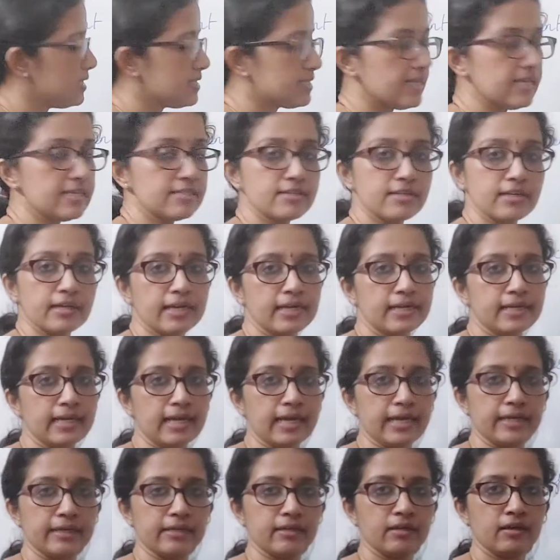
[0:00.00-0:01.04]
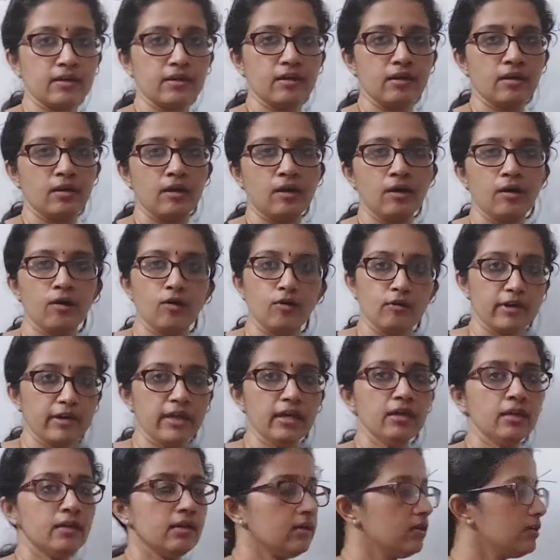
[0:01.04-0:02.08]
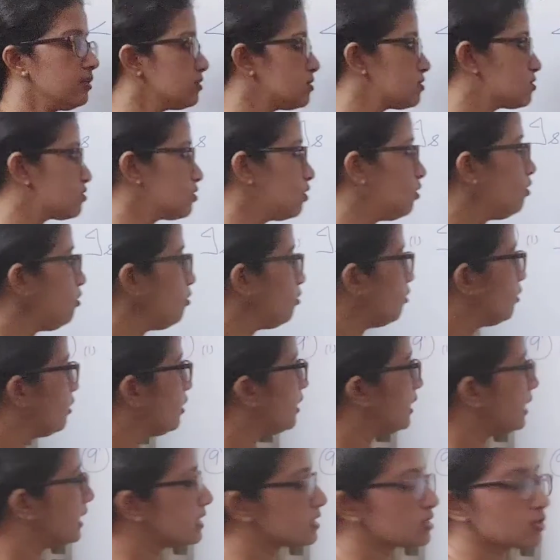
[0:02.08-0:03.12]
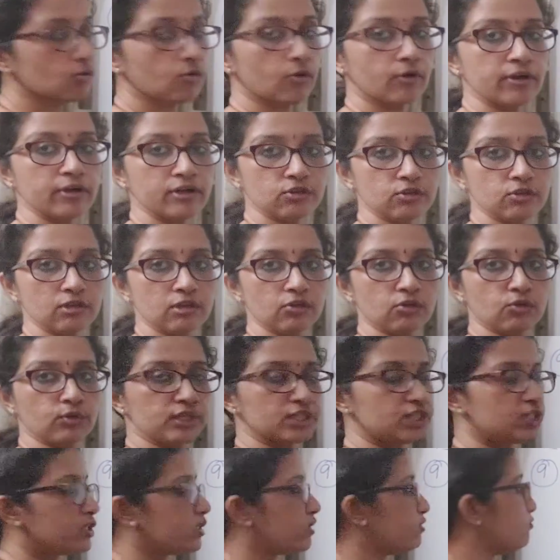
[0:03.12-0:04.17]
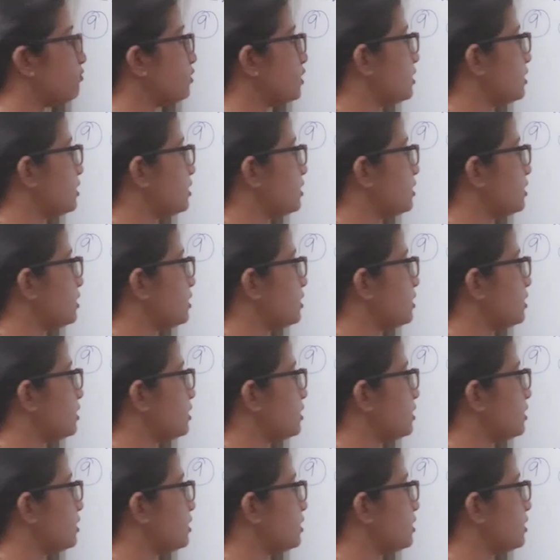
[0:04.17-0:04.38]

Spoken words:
is a straight line. Okay. So, let's go into the question